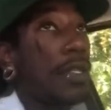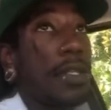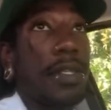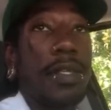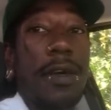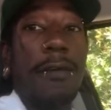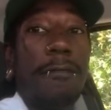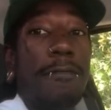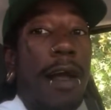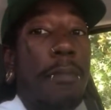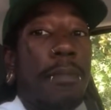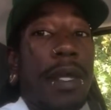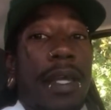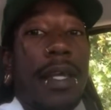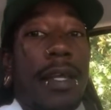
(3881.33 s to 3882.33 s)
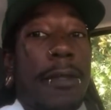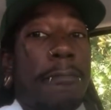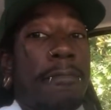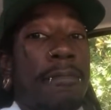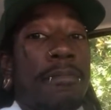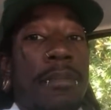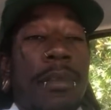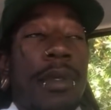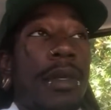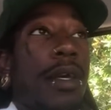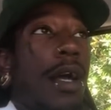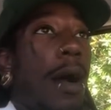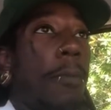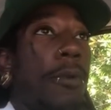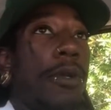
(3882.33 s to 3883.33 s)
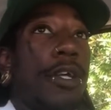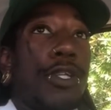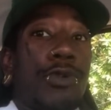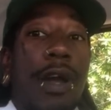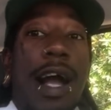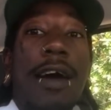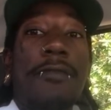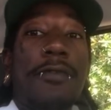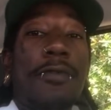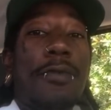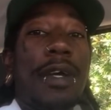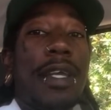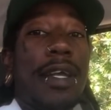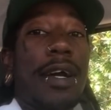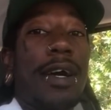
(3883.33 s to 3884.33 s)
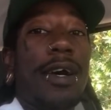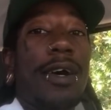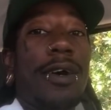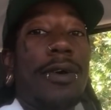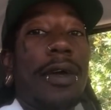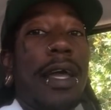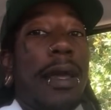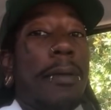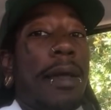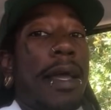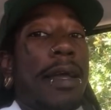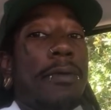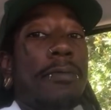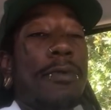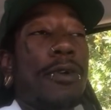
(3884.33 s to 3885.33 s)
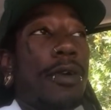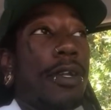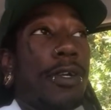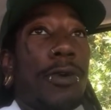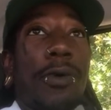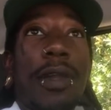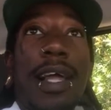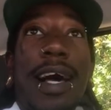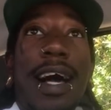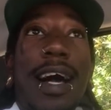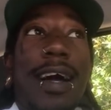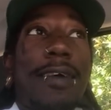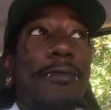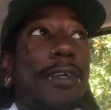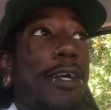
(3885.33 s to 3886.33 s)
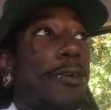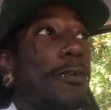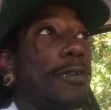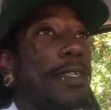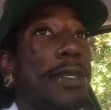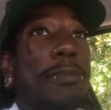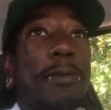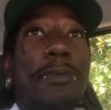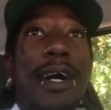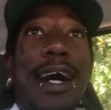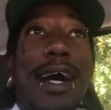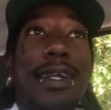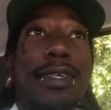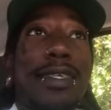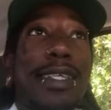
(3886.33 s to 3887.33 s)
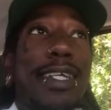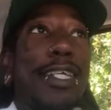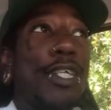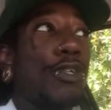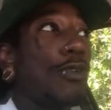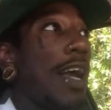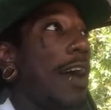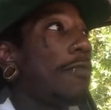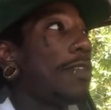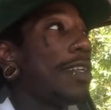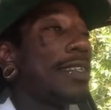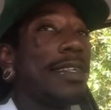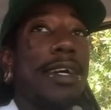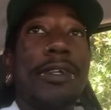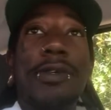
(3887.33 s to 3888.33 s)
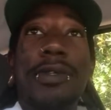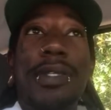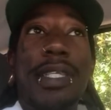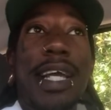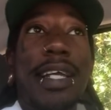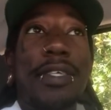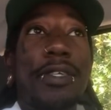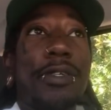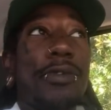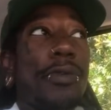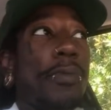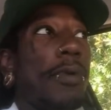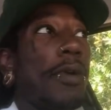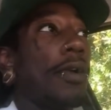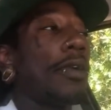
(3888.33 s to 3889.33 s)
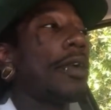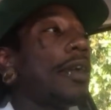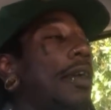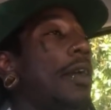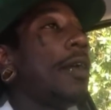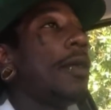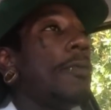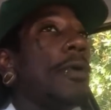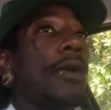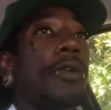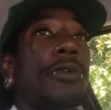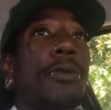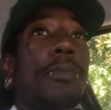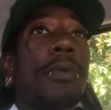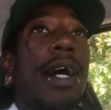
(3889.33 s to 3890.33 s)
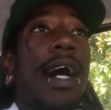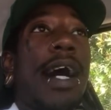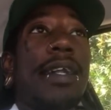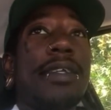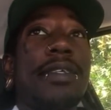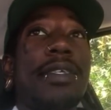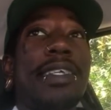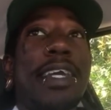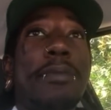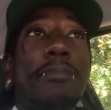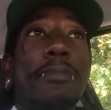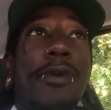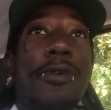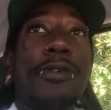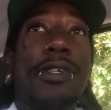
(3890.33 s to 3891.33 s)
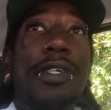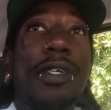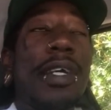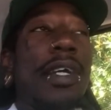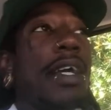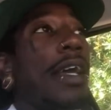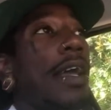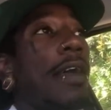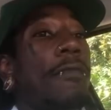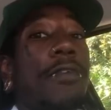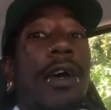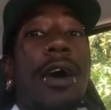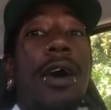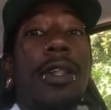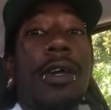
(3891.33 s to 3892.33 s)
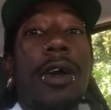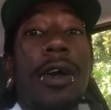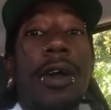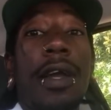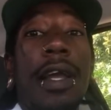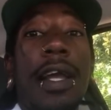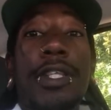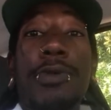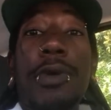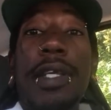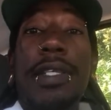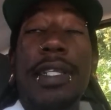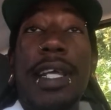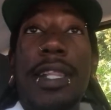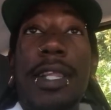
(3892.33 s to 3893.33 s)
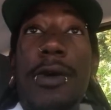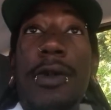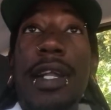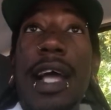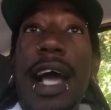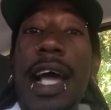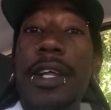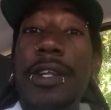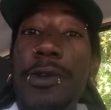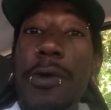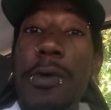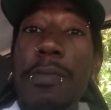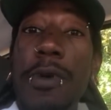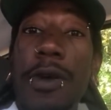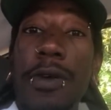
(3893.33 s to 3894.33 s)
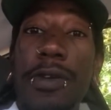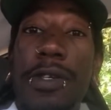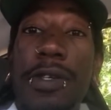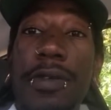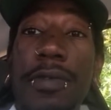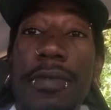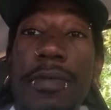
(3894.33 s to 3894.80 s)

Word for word: of stuff I mean I'm gonna travel with y'all and, and we're gonna go live y'all gonna see me behind the scenes traveling to other states to do work we're gonna do behind the scene merch if y'all are interested in learning how to do merch,